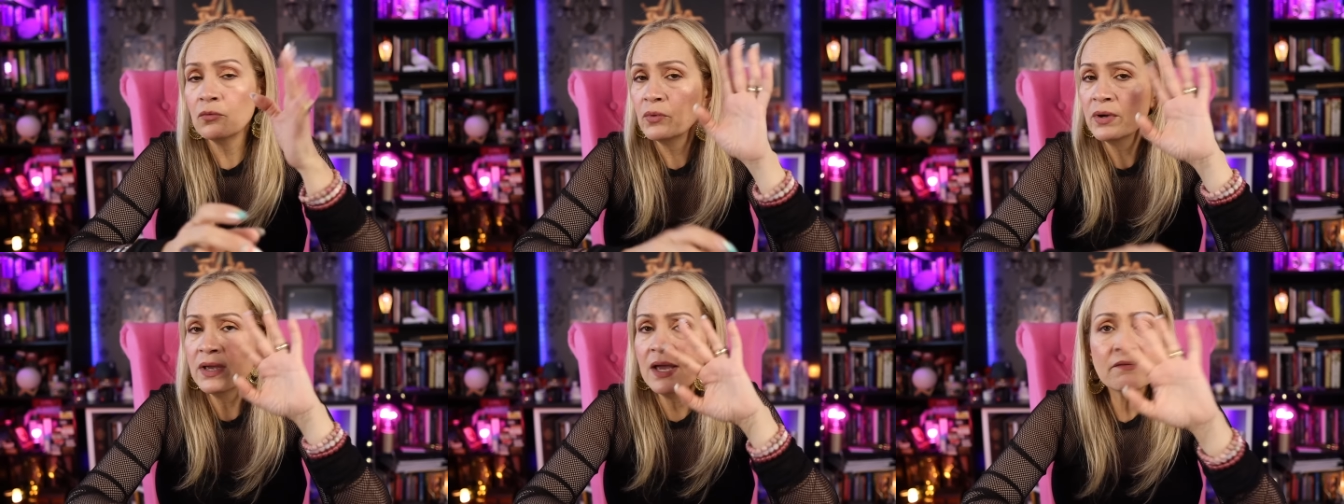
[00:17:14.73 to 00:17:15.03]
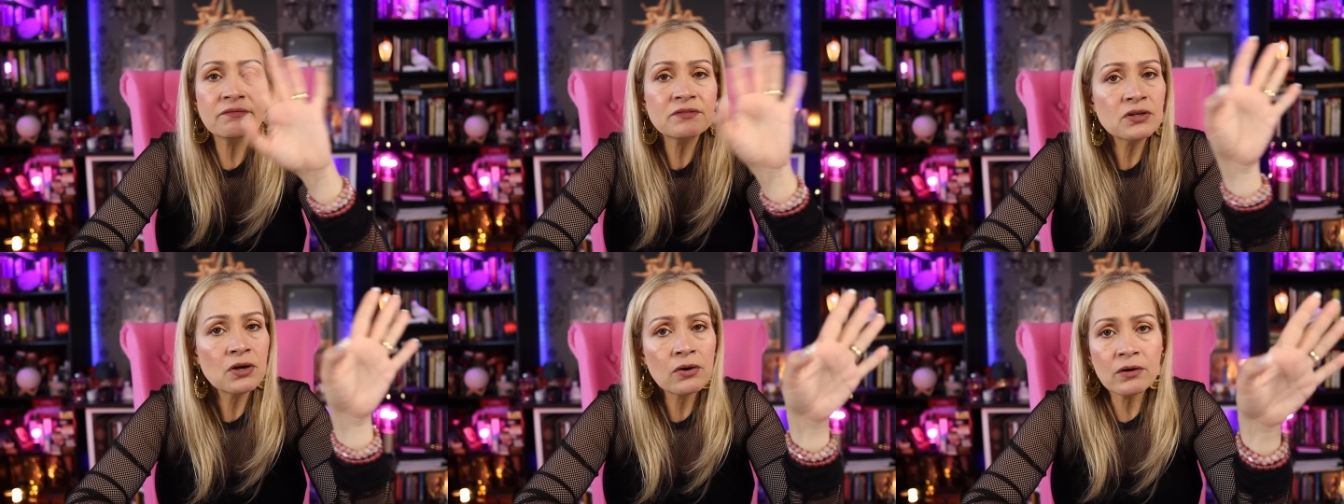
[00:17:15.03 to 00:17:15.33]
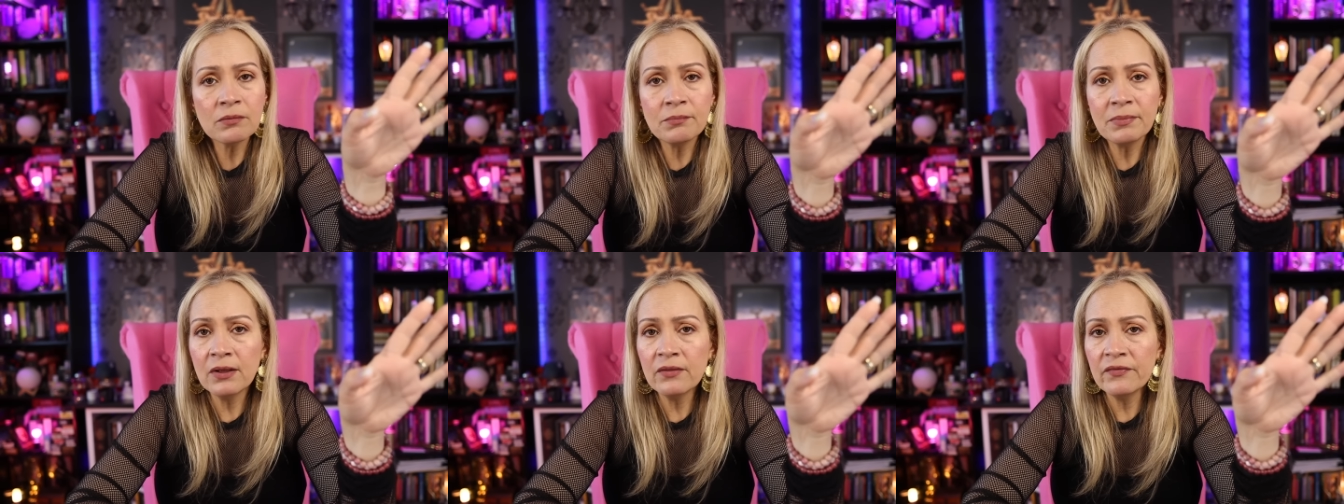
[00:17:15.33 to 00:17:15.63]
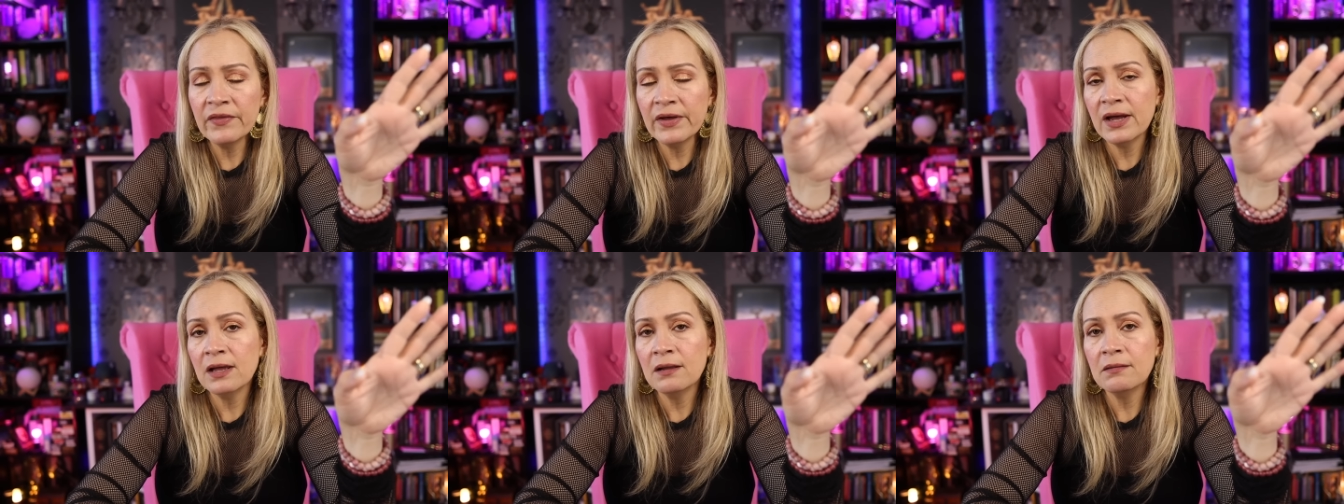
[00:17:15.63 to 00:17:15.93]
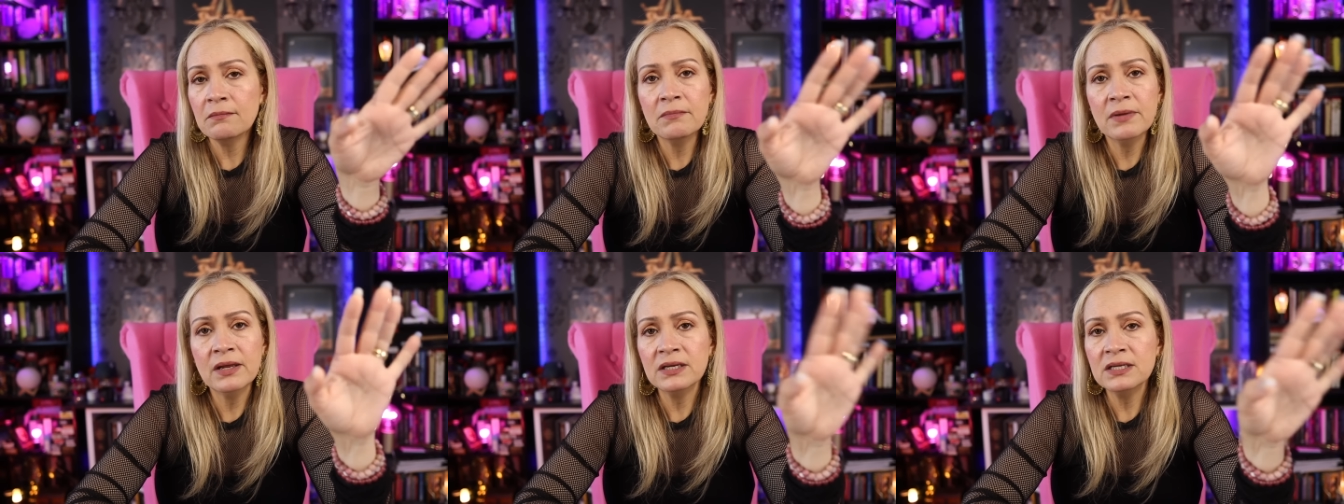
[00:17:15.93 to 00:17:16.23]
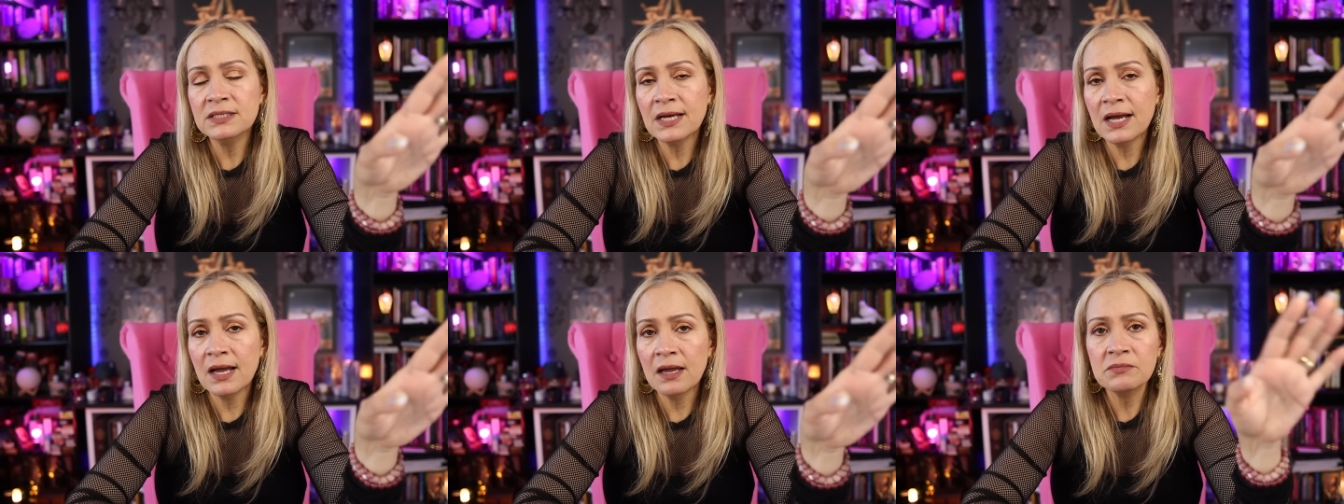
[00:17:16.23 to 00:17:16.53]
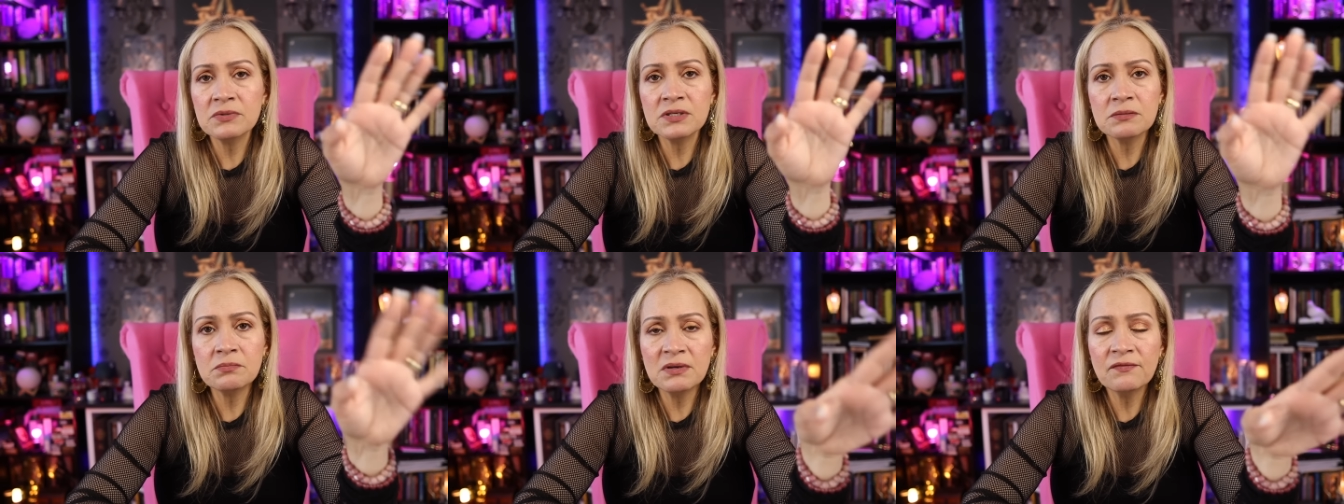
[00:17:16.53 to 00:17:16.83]
We have talked about that many
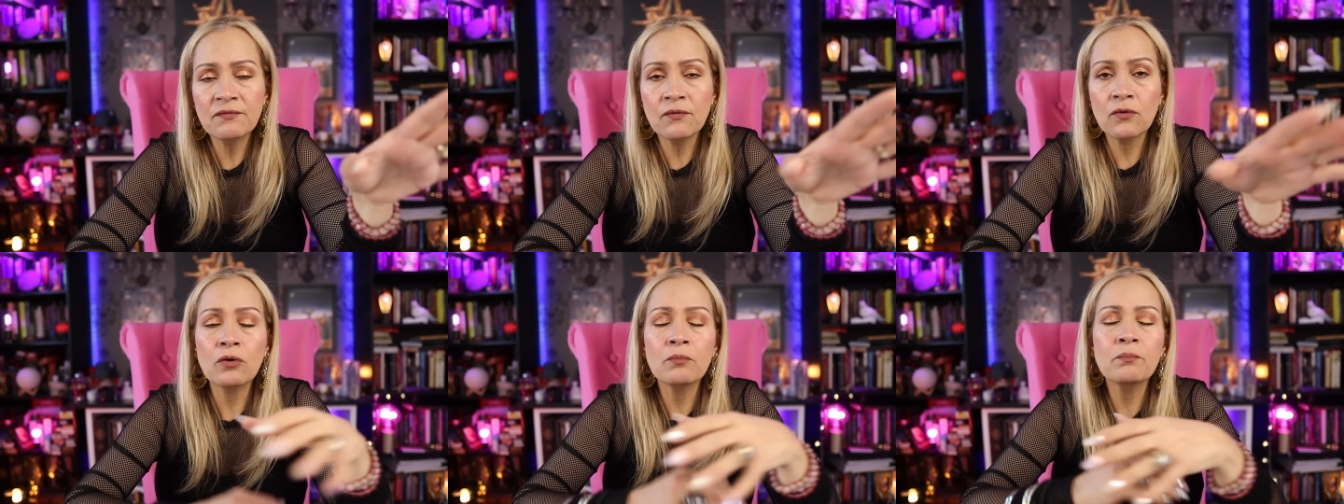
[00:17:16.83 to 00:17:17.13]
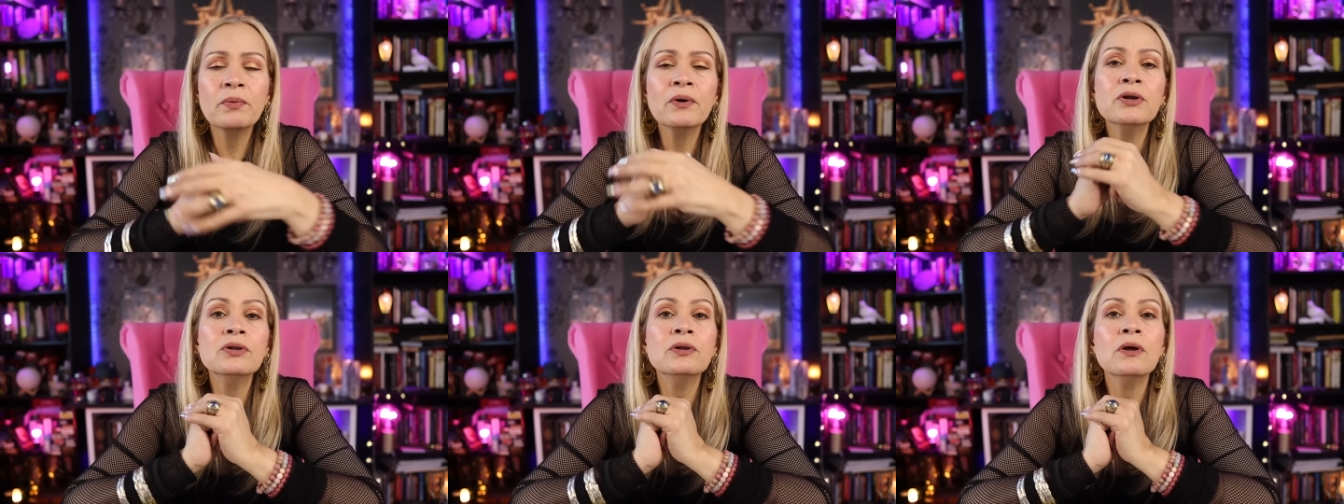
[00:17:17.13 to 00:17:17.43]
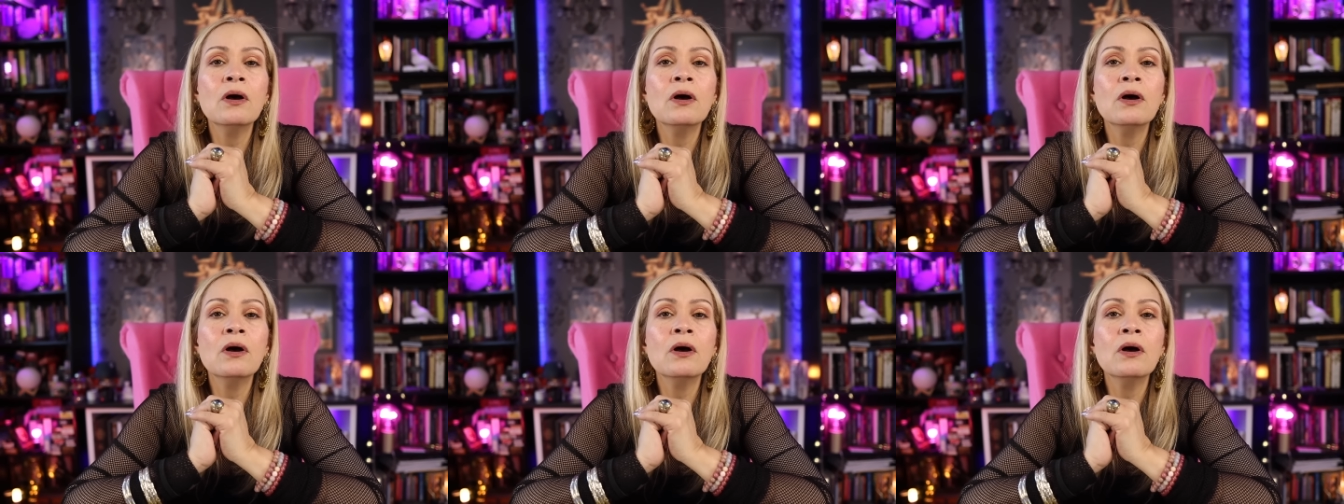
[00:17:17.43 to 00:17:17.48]
times before, but